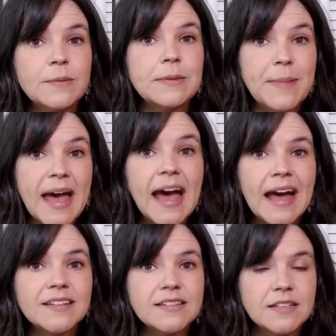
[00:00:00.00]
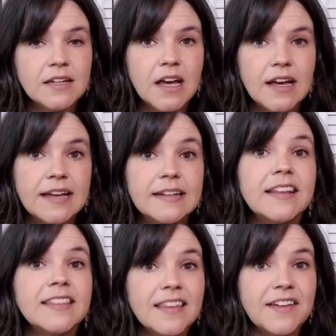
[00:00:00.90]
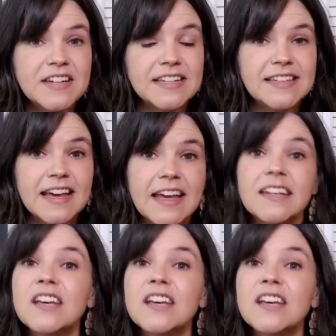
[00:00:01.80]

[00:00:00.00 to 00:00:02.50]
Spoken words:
the past on the left-hand side